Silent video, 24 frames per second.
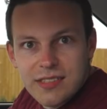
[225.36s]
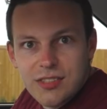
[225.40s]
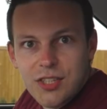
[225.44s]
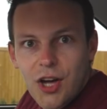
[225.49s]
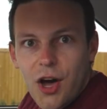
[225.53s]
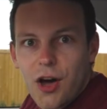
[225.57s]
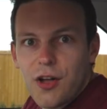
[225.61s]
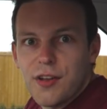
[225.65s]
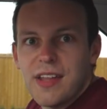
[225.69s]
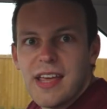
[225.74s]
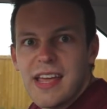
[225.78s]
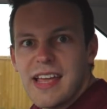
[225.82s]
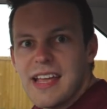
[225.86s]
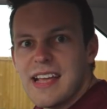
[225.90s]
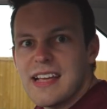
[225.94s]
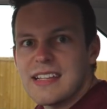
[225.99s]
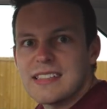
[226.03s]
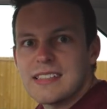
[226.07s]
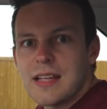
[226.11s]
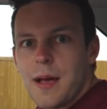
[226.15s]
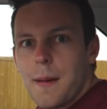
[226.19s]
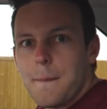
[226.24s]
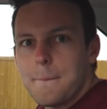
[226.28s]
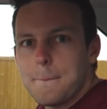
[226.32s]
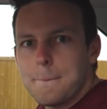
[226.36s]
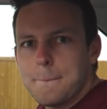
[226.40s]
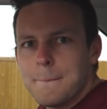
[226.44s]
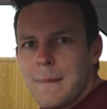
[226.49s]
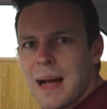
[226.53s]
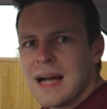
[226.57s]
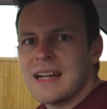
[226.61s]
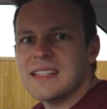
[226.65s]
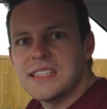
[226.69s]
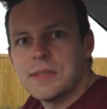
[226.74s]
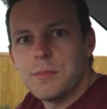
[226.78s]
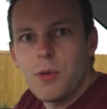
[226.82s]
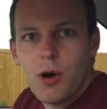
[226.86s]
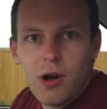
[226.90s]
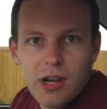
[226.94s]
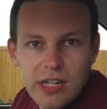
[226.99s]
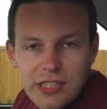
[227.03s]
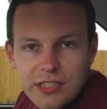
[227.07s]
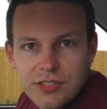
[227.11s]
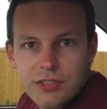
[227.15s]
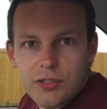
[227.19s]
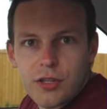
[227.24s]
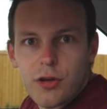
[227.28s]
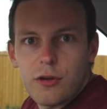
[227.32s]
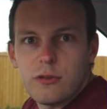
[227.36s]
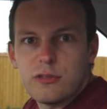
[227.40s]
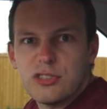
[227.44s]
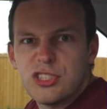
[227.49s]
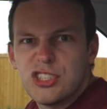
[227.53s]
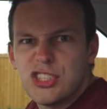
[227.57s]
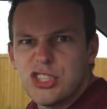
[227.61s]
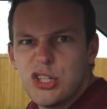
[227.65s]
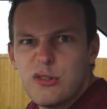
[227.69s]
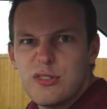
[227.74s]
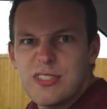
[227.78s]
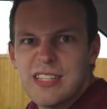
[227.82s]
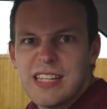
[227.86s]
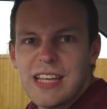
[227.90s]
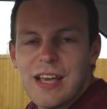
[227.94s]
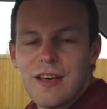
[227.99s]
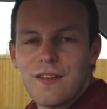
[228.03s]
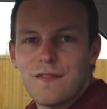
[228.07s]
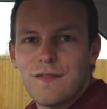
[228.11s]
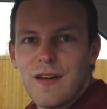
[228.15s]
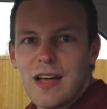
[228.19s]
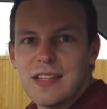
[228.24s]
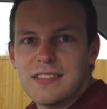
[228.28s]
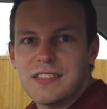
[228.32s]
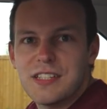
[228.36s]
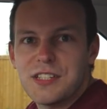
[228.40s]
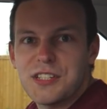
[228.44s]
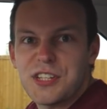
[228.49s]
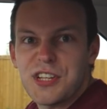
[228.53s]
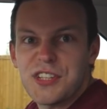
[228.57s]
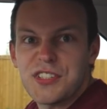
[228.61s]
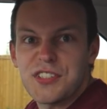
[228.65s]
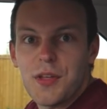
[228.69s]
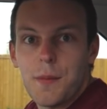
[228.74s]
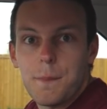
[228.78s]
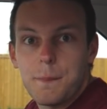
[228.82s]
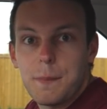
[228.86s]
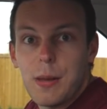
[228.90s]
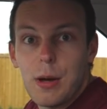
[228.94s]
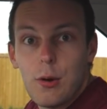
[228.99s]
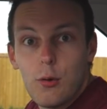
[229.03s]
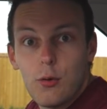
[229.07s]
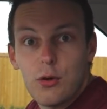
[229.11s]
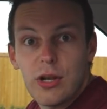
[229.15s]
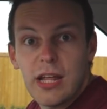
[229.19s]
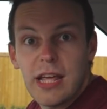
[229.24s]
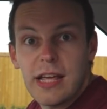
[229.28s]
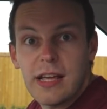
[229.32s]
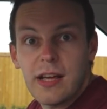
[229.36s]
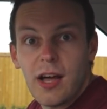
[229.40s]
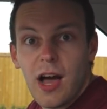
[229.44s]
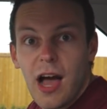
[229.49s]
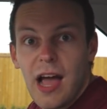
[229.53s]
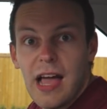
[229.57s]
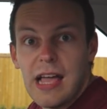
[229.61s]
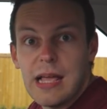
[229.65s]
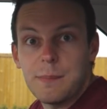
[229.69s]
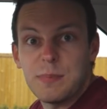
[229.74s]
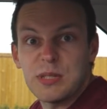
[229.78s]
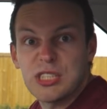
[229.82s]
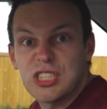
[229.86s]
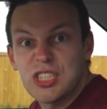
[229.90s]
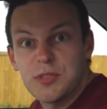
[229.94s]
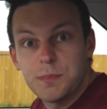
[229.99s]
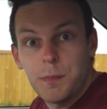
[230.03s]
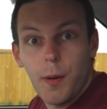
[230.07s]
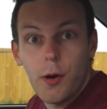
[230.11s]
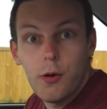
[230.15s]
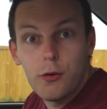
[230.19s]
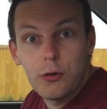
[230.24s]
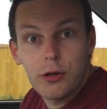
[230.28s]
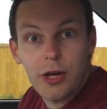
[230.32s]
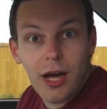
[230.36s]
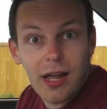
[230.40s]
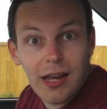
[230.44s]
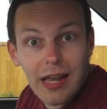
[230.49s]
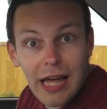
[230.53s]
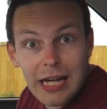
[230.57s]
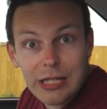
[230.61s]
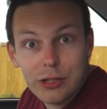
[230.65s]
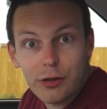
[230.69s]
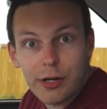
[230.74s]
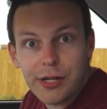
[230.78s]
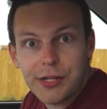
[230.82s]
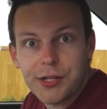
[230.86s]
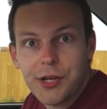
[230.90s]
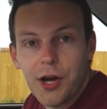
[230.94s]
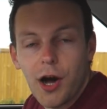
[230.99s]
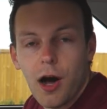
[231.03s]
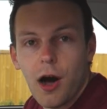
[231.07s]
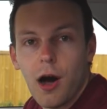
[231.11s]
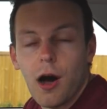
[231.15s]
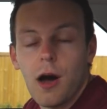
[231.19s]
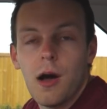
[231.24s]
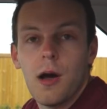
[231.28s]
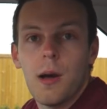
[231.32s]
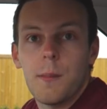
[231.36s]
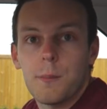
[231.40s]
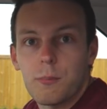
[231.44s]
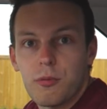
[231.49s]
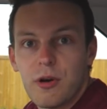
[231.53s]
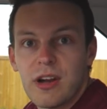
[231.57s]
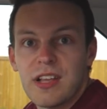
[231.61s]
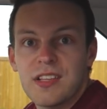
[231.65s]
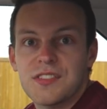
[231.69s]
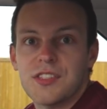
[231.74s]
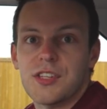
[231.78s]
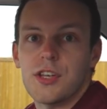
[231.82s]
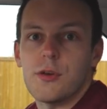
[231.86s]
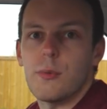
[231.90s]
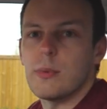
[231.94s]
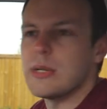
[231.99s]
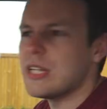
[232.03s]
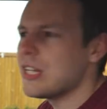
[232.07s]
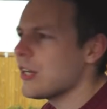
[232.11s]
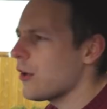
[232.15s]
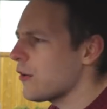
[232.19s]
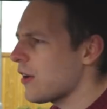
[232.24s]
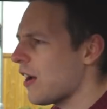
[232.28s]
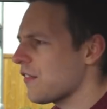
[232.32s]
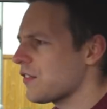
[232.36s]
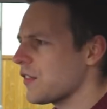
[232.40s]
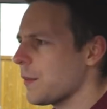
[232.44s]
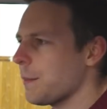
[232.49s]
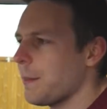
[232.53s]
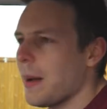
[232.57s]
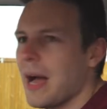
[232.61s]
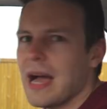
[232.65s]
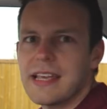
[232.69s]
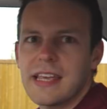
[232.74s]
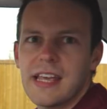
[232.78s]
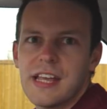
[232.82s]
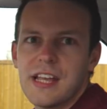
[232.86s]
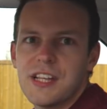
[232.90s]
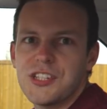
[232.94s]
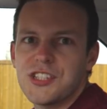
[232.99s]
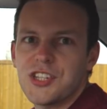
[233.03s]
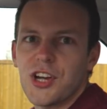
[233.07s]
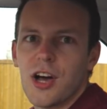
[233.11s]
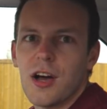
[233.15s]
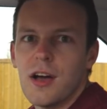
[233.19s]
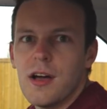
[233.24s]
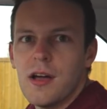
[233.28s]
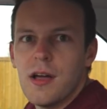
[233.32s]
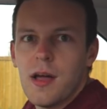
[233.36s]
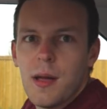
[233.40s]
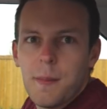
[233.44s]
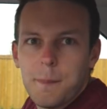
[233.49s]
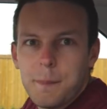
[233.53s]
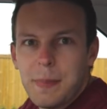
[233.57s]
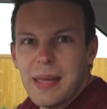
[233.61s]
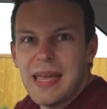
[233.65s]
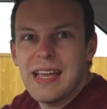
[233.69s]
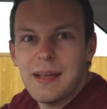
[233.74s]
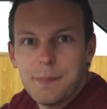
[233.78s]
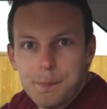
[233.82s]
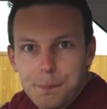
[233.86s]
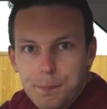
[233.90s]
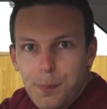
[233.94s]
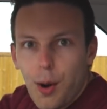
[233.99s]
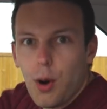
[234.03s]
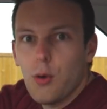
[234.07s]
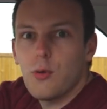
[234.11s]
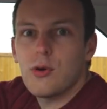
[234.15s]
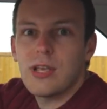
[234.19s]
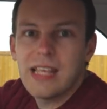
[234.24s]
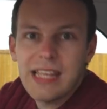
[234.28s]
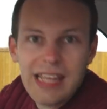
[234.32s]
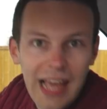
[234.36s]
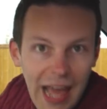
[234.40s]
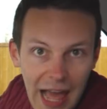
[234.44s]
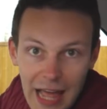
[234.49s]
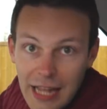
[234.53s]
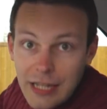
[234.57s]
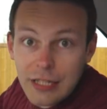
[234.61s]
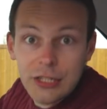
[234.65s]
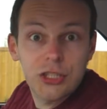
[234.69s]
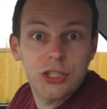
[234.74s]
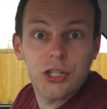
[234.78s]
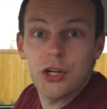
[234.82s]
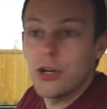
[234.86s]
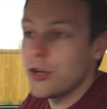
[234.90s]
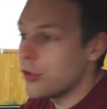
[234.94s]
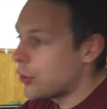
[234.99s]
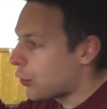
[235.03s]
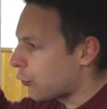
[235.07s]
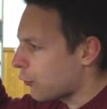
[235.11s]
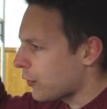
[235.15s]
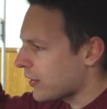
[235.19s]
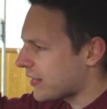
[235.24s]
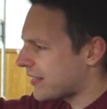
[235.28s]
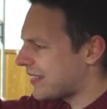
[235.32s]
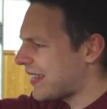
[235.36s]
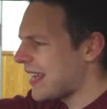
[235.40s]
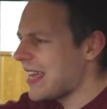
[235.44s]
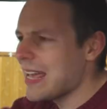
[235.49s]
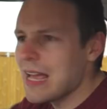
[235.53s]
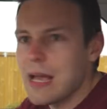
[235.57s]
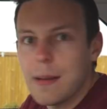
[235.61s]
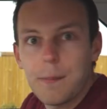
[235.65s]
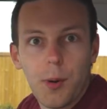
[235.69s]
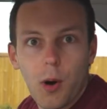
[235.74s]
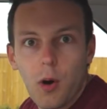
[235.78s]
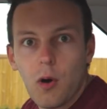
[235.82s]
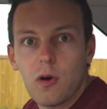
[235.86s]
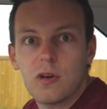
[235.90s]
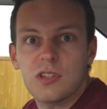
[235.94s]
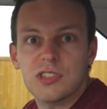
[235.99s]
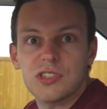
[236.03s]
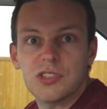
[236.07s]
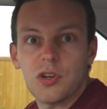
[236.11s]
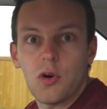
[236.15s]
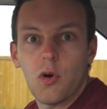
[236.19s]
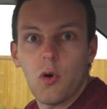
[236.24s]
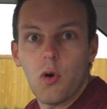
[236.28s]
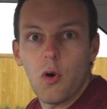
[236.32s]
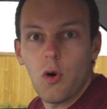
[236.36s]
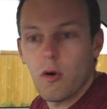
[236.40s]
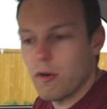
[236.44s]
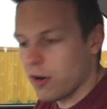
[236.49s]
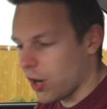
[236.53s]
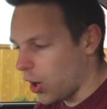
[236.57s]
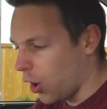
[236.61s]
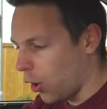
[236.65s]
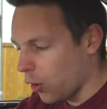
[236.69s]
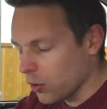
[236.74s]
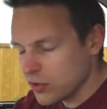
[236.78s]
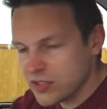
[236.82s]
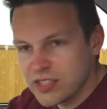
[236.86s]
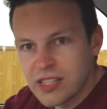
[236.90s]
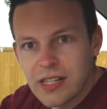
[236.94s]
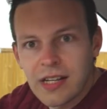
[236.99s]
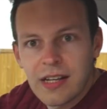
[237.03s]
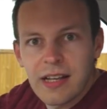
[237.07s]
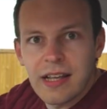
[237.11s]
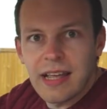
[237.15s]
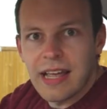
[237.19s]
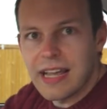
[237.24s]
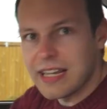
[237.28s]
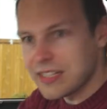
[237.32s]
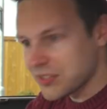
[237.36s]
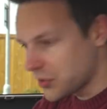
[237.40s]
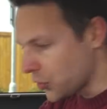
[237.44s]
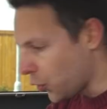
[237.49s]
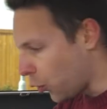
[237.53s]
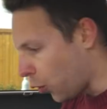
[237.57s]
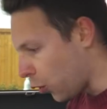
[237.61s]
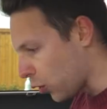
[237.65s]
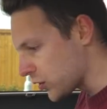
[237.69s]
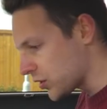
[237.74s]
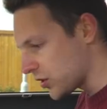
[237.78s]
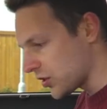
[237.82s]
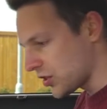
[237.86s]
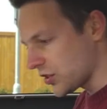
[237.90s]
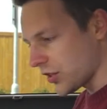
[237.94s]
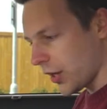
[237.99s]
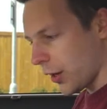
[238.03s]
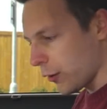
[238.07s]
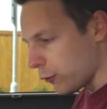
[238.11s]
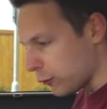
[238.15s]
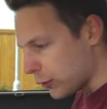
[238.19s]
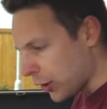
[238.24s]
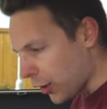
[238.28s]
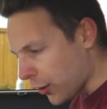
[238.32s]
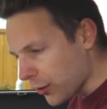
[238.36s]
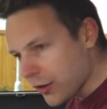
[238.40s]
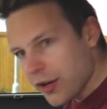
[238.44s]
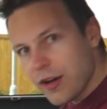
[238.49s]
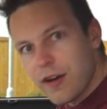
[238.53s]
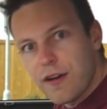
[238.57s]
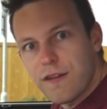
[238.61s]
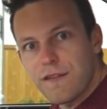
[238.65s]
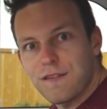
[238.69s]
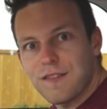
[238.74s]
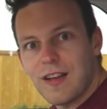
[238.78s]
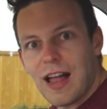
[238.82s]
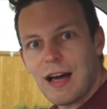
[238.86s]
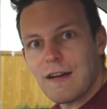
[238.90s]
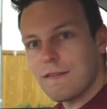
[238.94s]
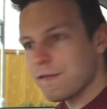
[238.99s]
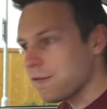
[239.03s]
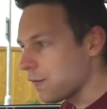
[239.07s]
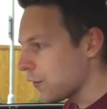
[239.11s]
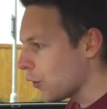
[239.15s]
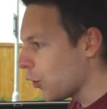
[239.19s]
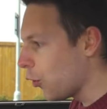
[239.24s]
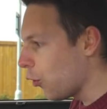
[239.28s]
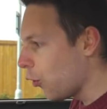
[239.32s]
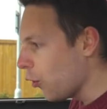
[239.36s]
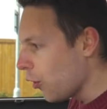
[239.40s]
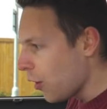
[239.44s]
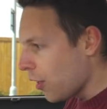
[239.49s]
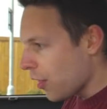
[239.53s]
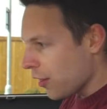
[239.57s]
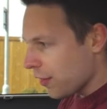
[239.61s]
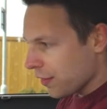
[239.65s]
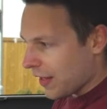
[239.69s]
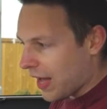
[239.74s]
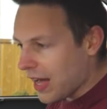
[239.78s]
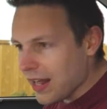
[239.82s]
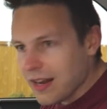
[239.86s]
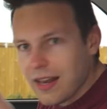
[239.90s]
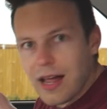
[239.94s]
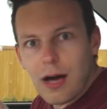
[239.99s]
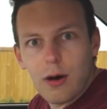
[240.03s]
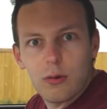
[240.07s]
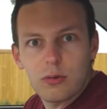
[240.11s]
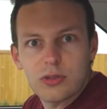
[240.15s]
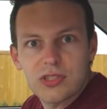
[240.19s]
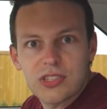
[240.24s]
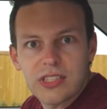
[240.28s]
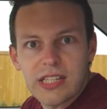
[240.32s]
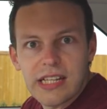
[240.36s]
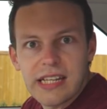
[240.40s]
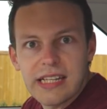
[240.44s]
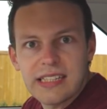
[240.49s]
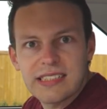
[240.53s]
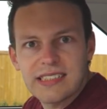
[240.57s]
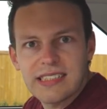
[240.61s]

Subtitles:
done is maximize those juicy advantages that building a bespoke electric car brings you when you don't have to package a big bulky engine or a gearbox or a hot exhaust. So look, flat floor, that allows the